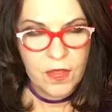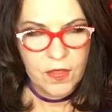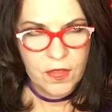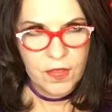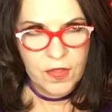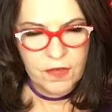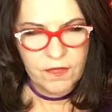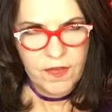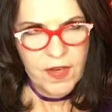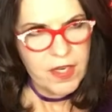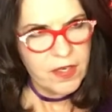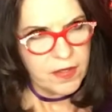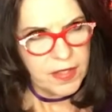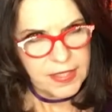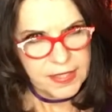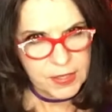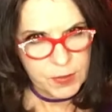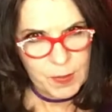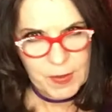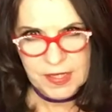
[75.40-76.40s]
the very
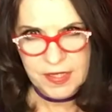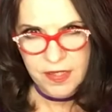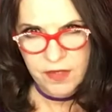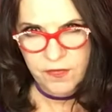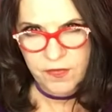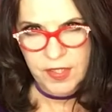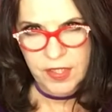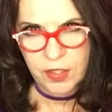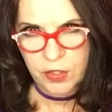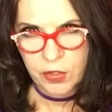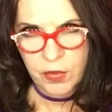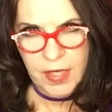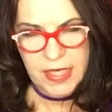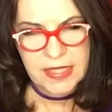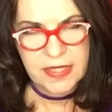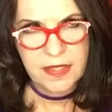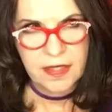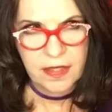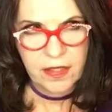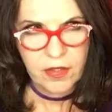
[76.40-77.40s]
specific
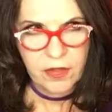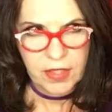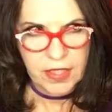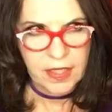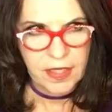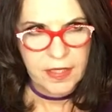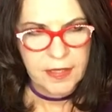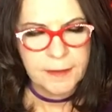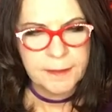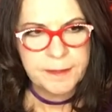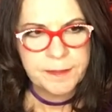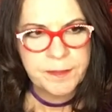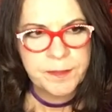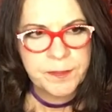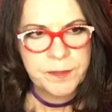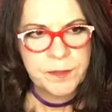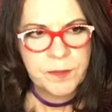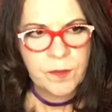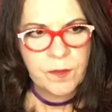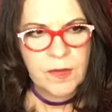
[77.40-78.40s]
criteria
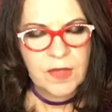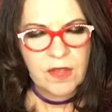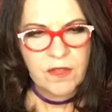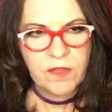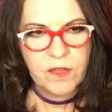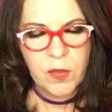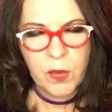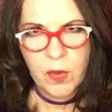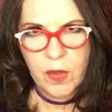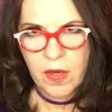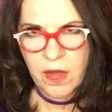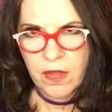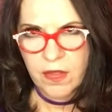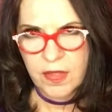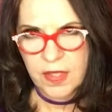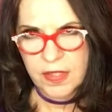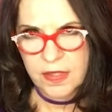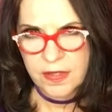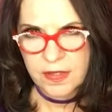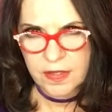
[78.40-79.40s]
for
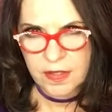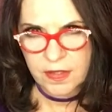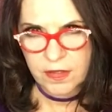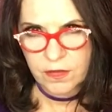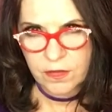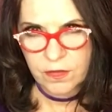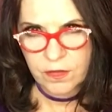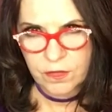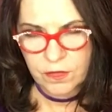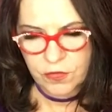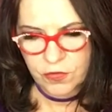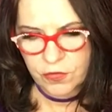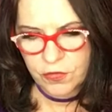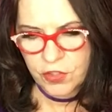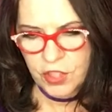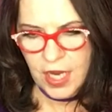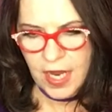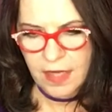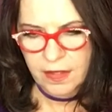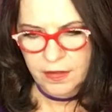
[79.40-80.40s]
this
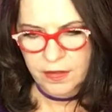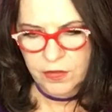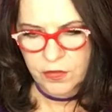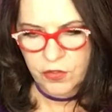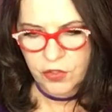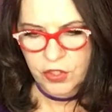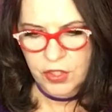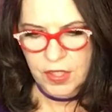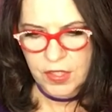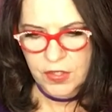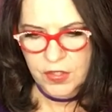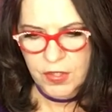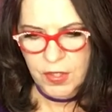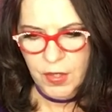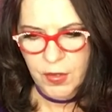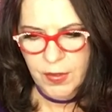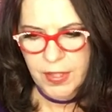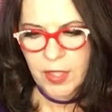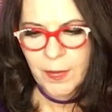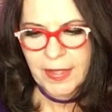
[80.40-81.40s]
challenge.
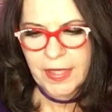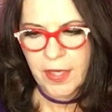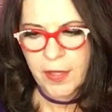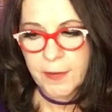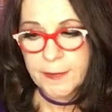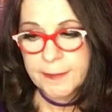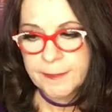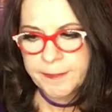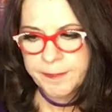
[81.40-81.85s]
So here we go.